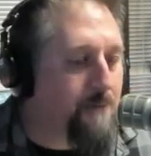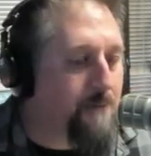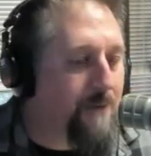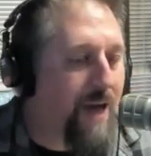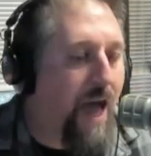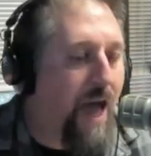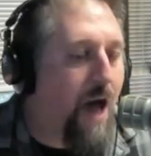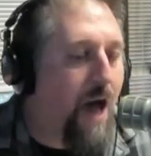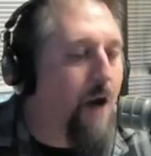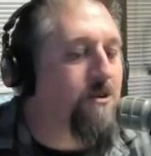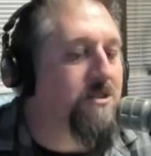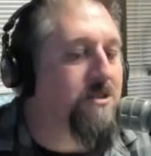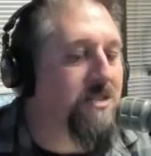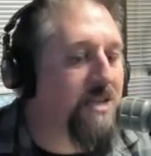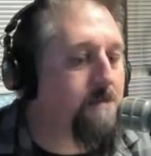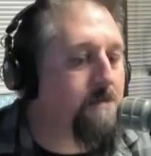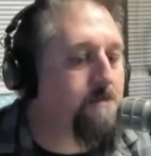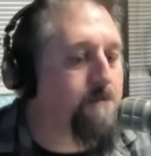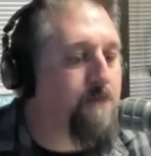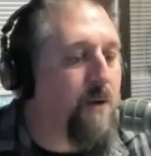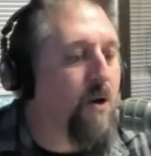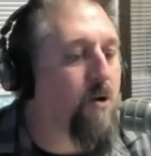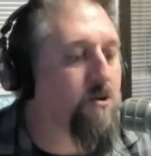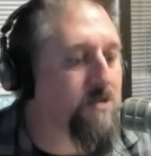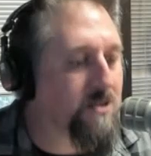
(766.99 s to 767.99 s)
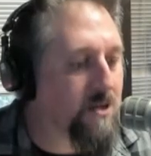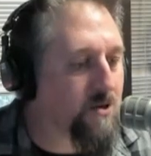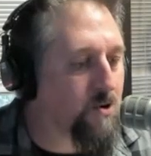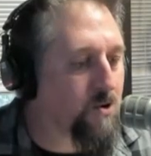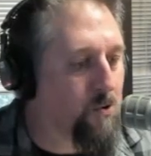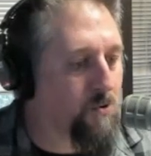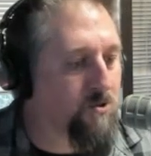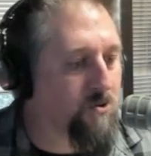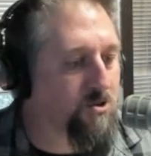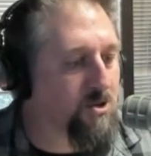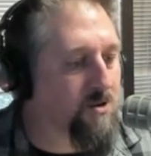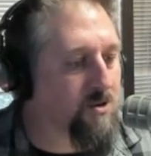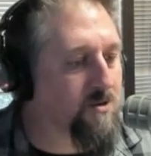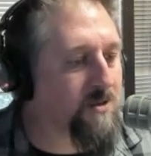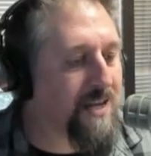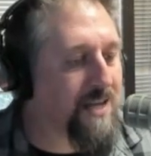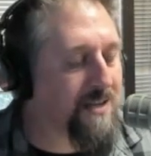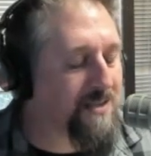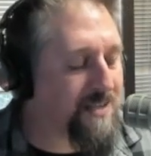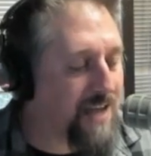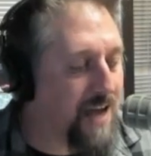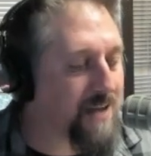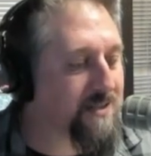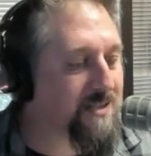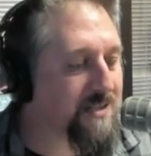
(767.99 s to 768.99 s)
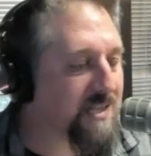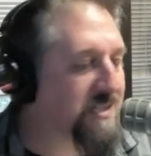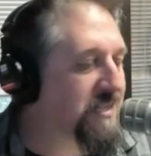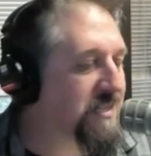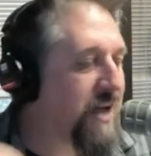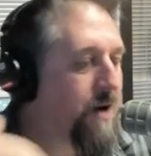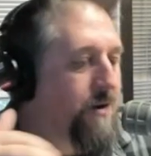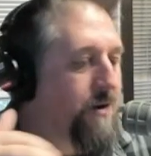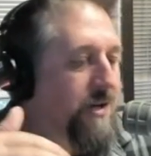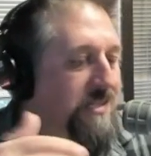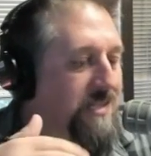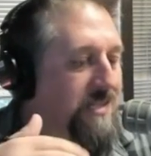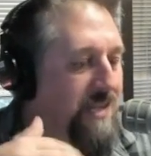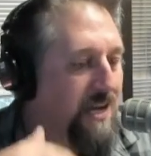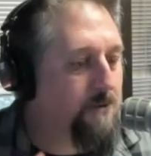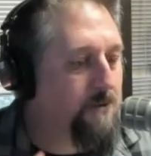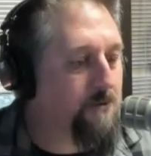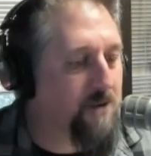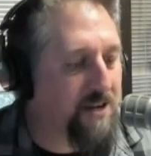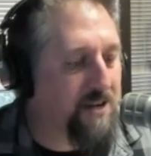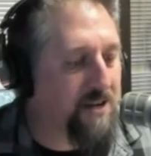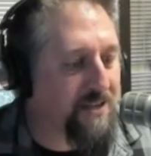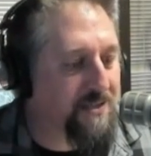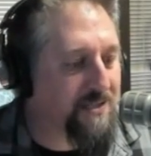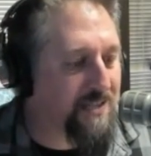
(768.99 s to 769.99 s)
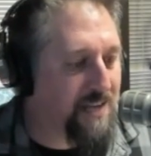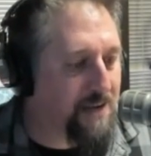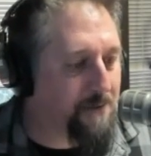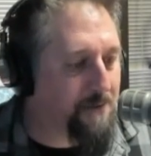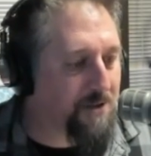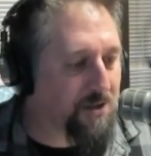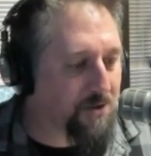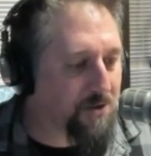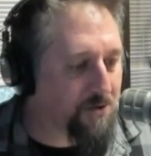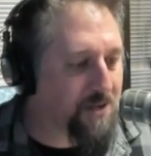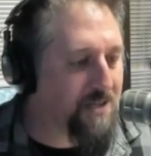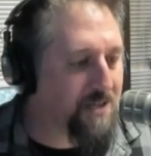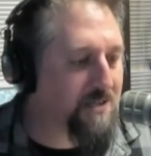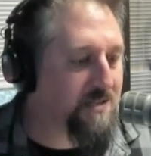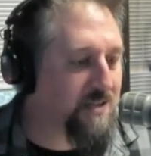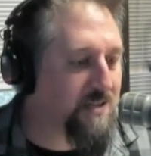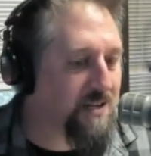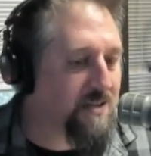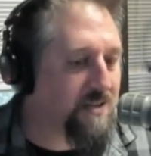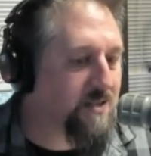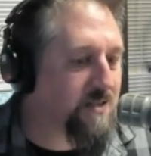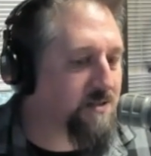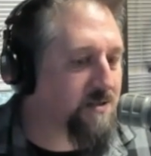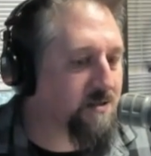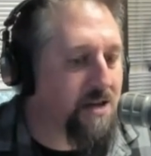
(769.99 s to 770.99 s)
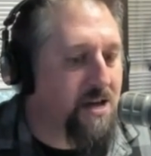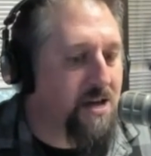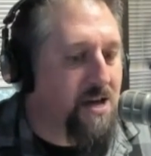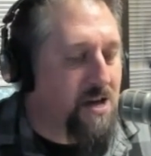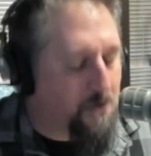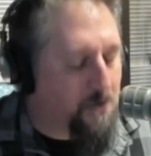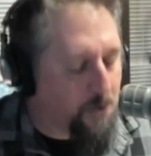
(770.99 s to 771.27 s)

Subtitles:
But how has he built the culture that Texas is now a 10-win team in 3 seasons